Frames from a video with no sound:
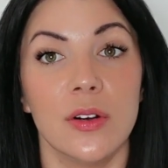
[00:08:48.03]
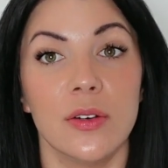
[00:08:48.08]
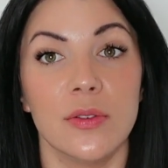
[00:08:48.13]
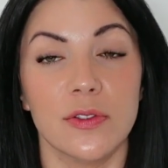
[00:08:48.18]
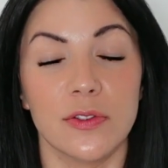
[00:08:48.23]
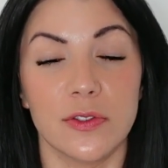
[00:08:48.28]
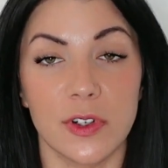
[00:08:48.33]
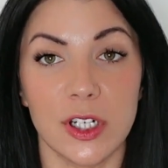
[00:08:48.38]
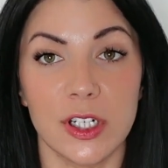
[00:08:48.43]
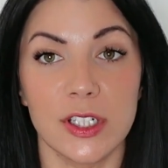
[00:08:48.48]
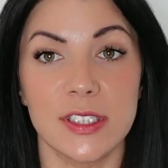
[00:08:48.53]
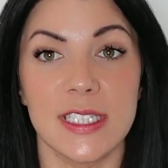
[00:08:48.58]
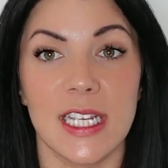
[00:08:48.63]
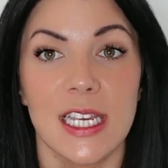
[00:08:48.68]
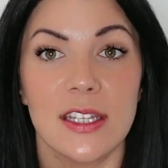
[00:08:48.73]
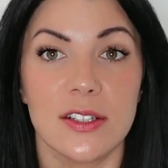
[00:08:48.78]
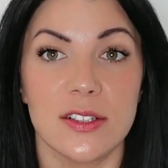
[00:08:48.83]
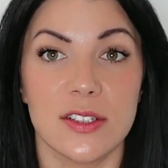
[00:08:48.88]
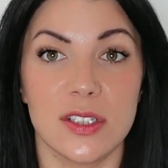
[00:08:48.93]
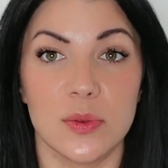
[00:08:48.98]
first
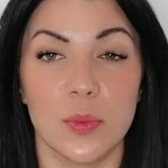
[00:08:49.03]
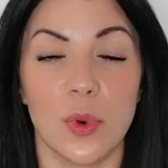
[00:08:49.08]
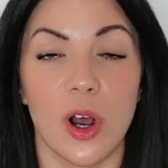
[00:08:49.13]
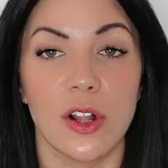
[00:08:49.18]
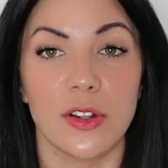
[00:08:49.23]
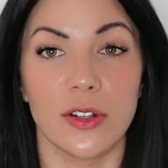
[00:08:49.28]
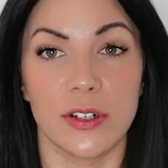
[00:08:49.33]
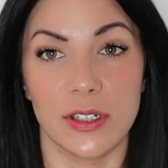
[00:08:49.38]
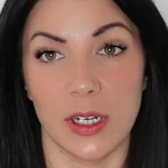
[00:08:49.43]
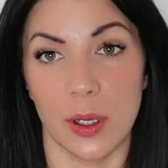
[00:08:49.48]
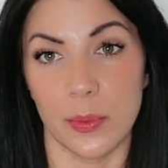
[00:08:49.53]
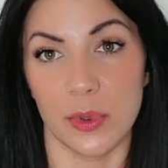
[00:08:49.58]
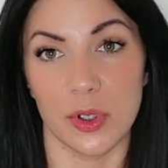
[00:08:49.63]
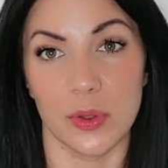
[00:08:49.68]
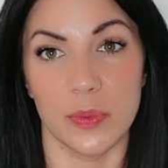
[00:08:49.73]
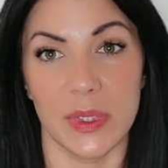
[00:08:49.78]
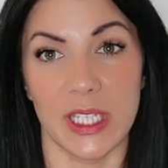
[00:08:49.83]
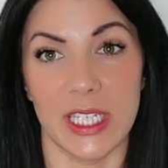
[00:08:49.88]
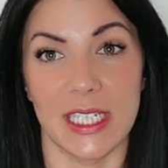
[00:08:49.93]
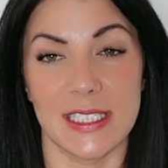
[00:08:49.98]
and the smaller number
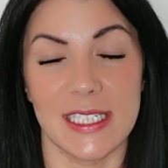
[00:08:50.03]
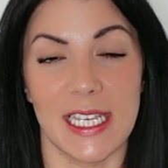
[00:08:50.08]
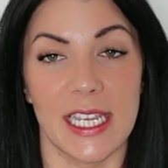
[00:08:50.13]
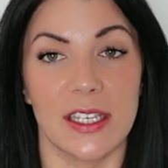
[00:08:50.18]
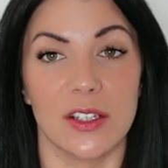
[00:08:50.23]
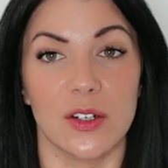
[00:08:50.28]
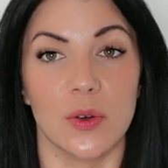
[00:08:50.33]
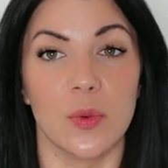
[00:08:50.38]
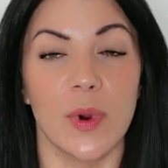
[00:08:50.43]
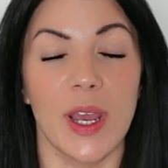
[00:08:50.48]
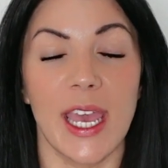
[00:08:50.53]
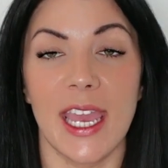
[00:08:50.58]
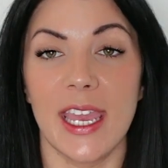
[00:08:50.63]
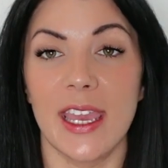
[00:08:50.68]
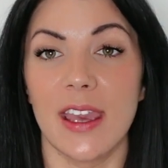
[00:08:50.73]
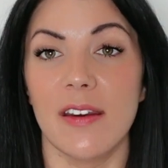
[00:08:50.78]
being taken away.